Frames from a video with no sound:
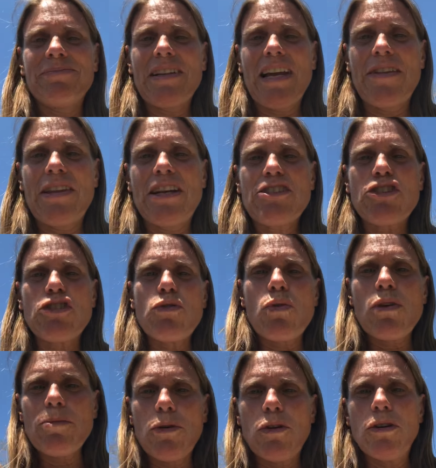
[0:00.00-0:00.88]
and that's
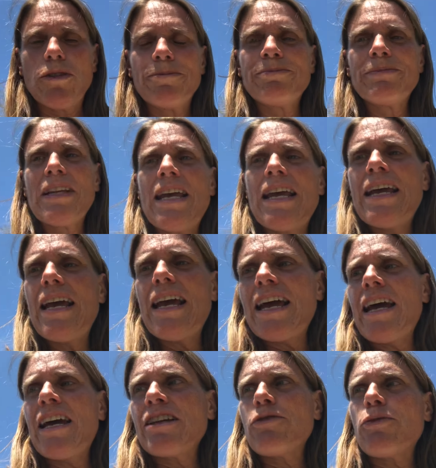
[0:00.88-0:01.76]
normal.
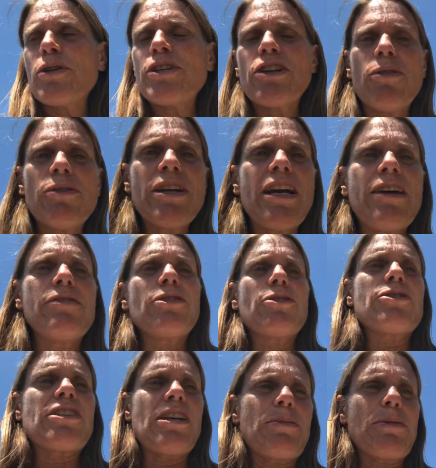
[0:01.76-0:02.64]
And if we don't have
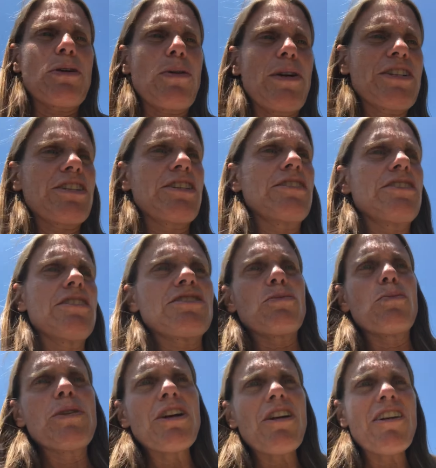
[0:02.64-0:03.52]
those type of questions
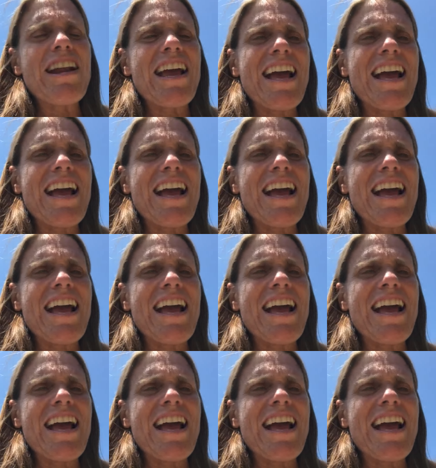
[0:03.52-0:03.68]
and we aren't